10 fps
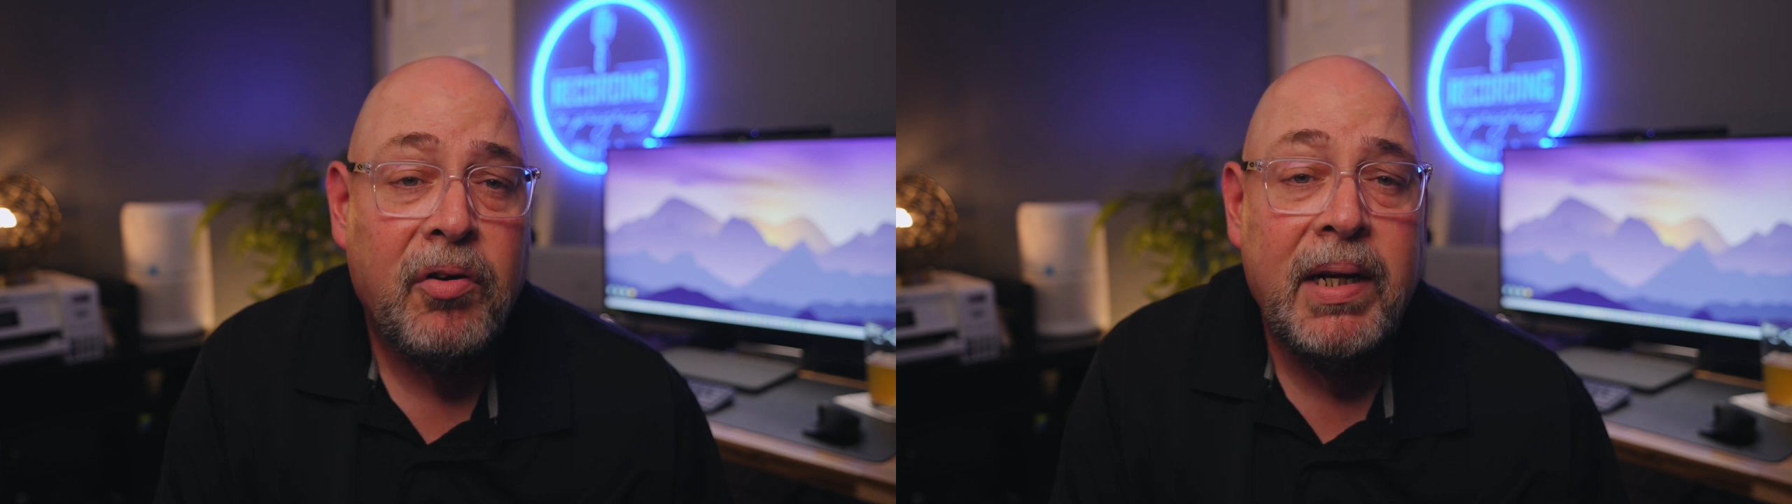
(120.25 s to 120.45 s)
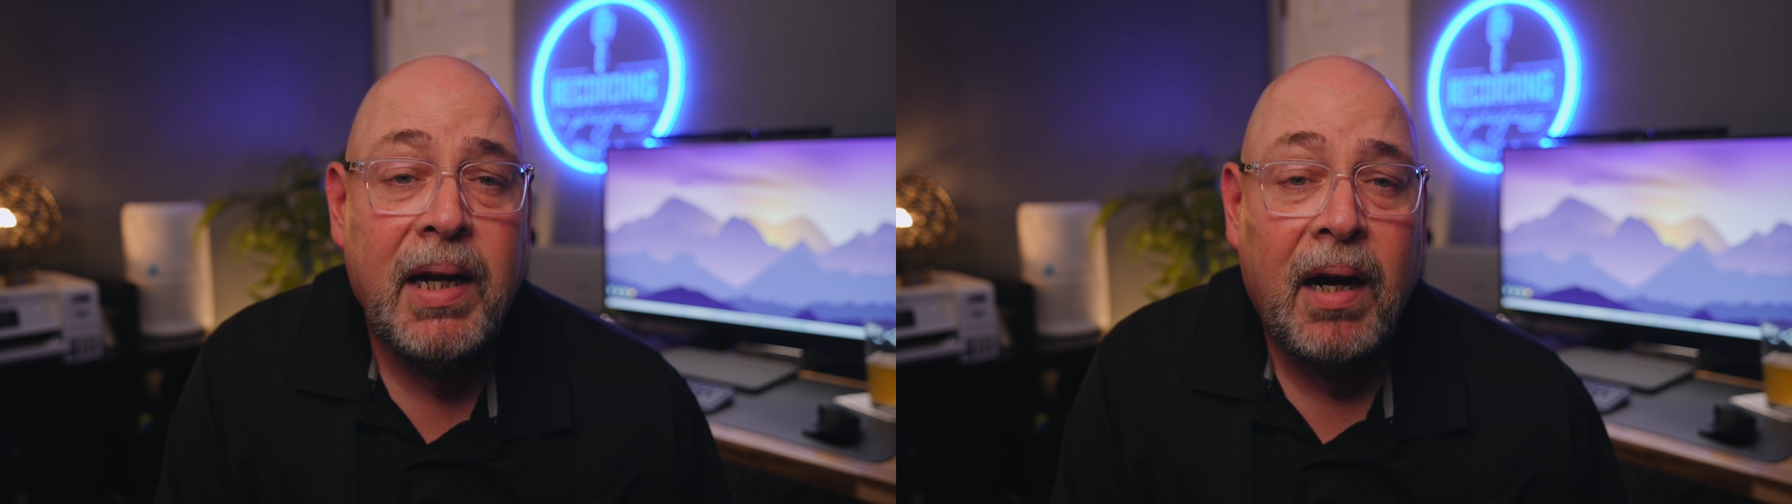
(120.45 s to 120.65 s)

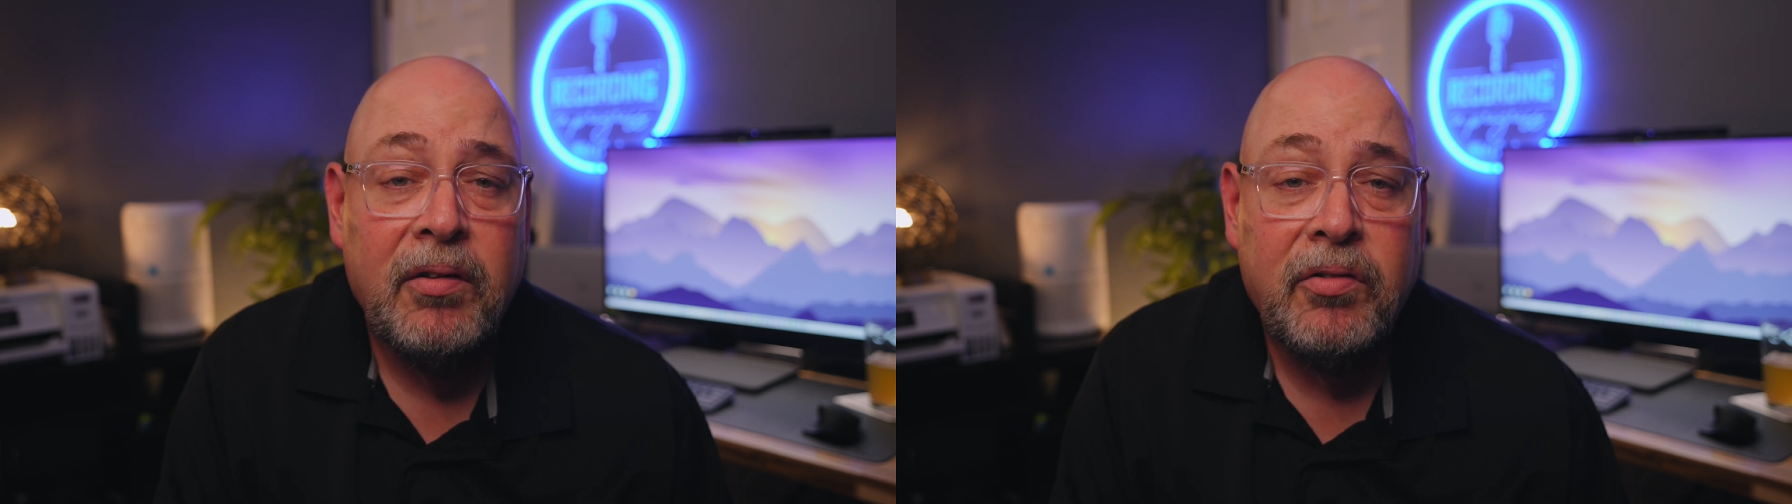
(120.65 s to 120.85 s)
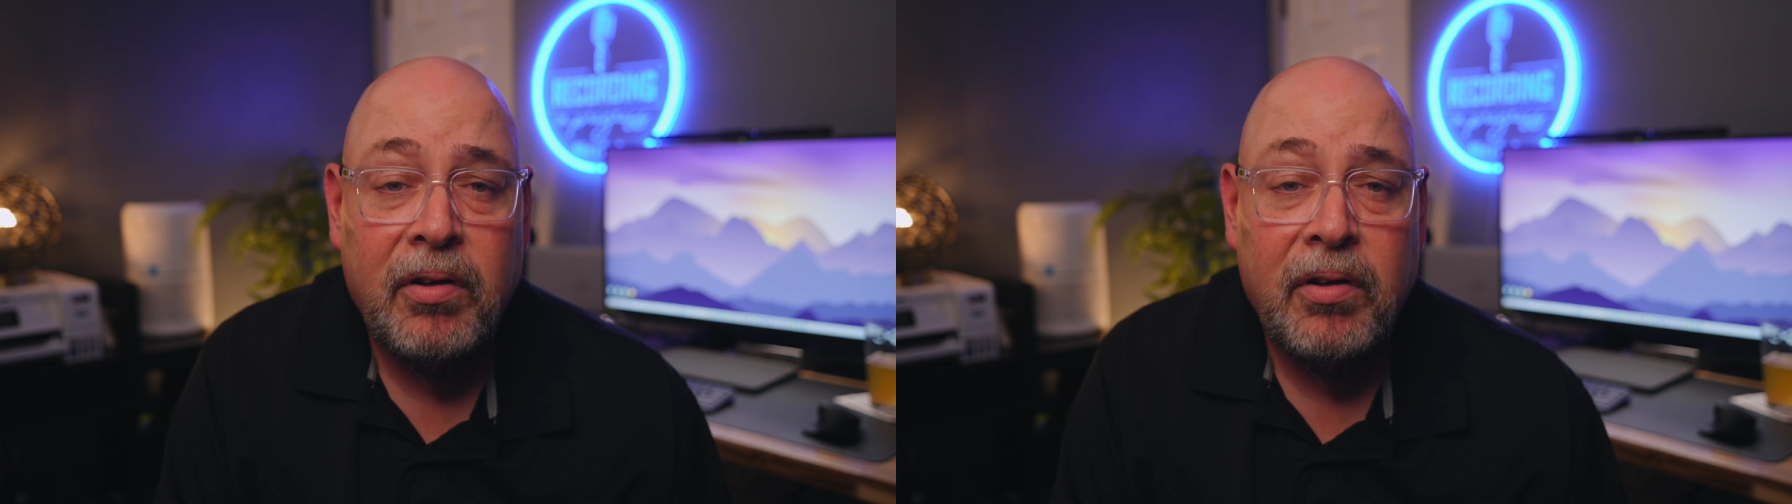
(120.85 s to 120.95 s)
GreenGuard